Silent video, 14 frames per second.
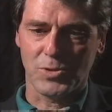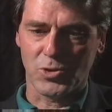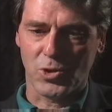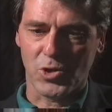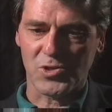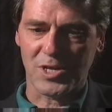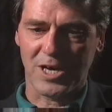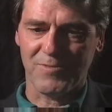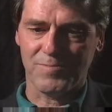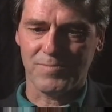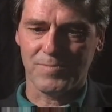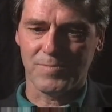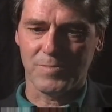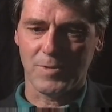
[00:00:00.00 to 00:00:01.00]
Because I'm
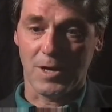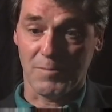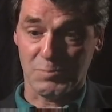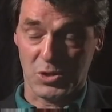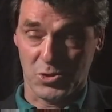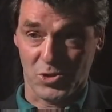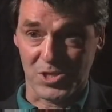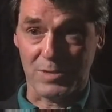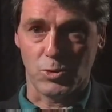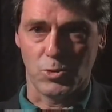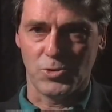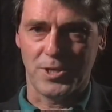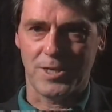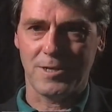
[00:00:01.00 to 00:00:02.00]

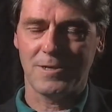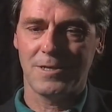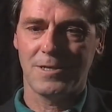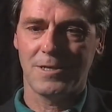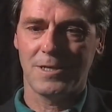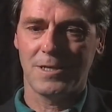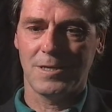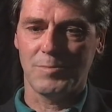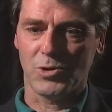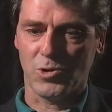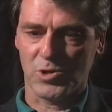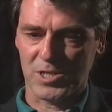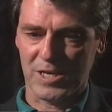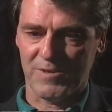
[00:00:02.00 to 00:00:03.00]
older,
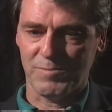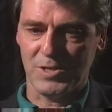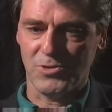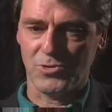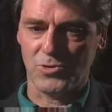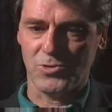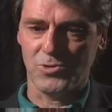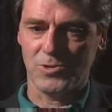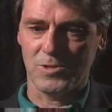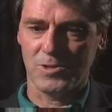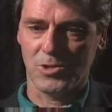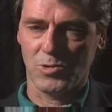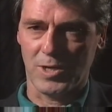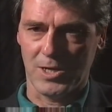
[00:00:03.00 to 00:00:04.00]
because I've been through
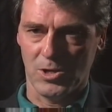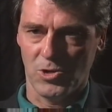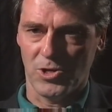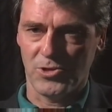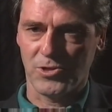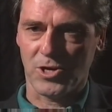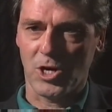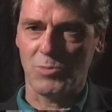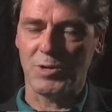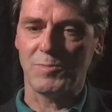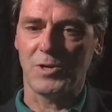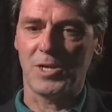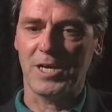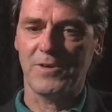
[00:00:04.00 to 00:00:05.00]
quite a lot of
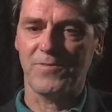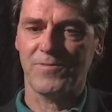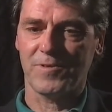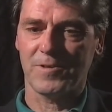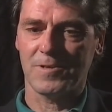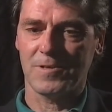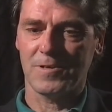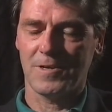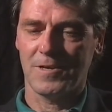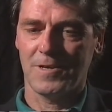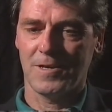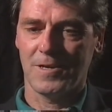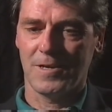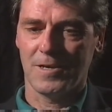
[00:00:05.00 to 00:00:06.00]
trauma in my life,
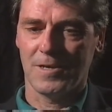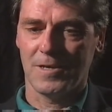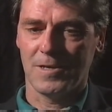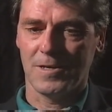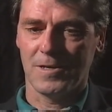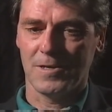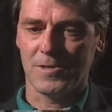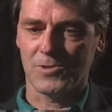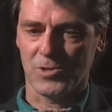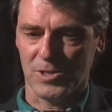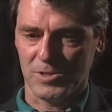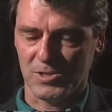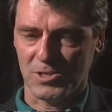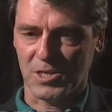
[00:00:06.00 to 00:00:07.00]

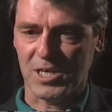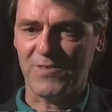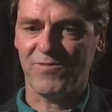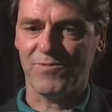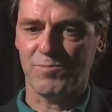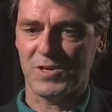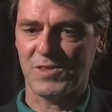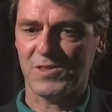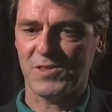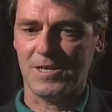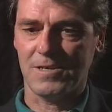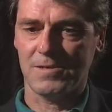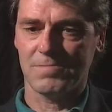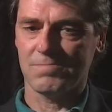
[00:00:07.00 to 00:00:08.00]
sort of grief,
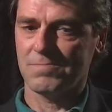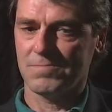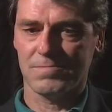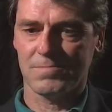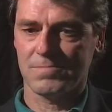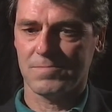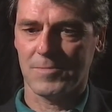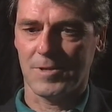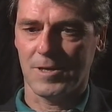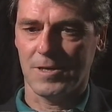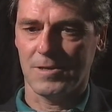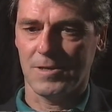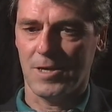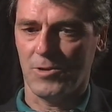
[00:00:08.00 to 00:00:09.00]
misery,
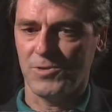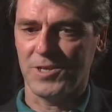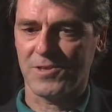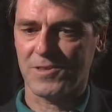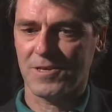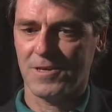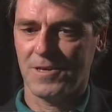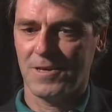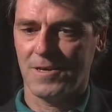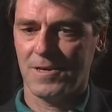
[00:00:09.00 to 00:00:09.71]
illness,